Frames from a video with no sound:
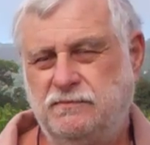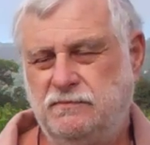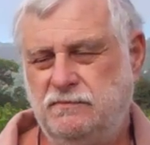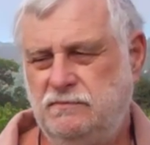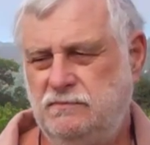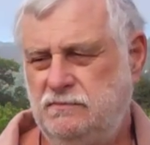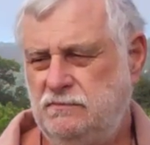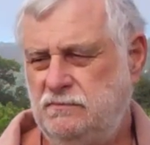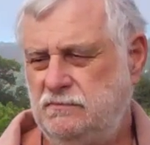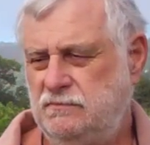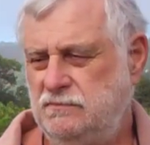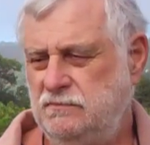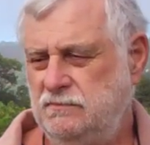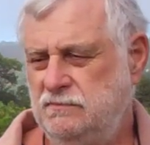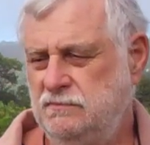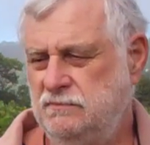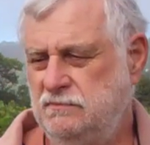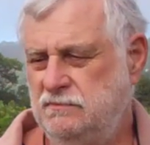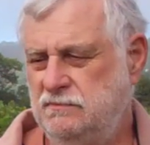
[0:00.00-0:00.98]

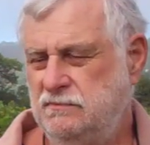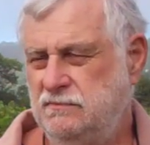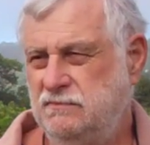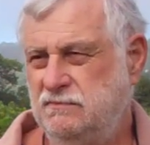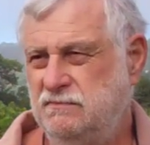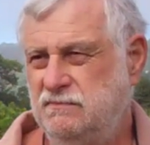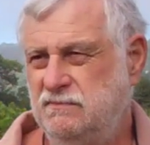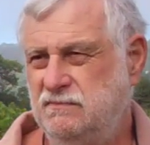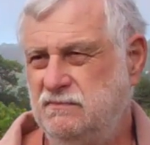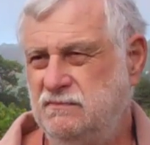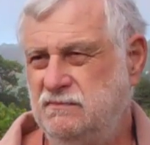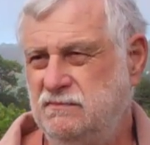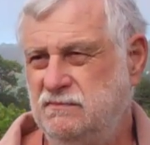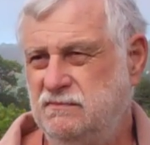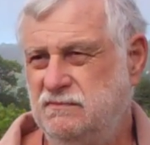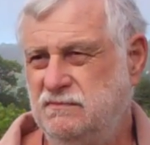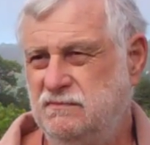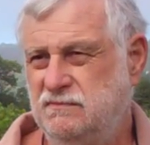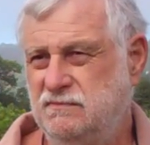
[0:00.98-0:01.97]

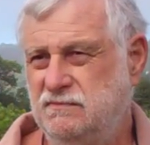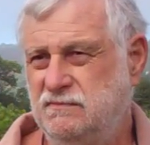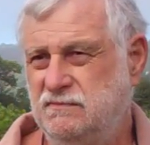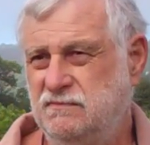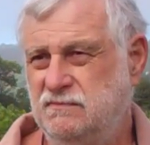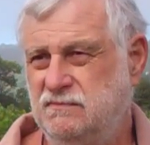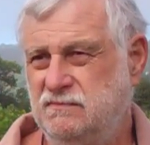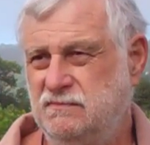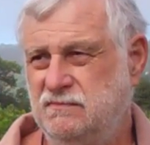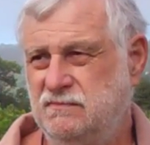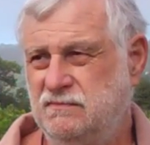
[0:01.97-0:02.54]
No words are spoken by the person on screen.